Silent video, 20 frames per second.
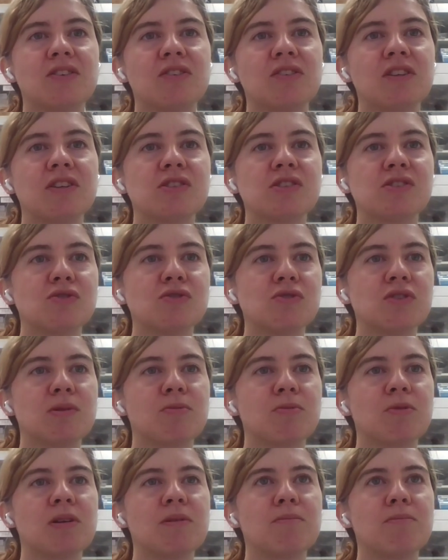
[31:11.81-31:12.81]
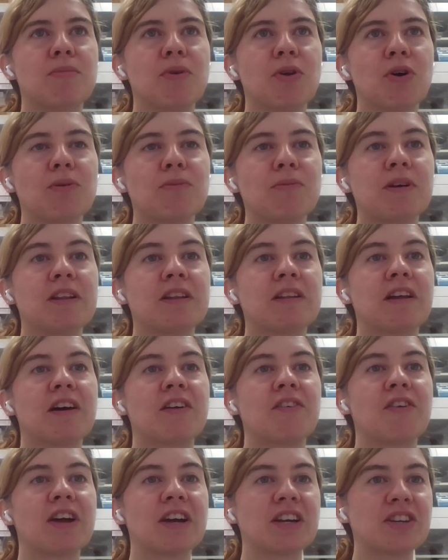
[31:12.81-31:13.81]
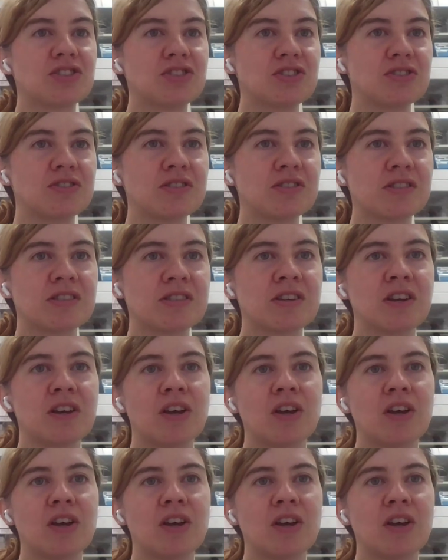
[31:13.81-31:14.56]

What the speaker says: on the suitable employment directions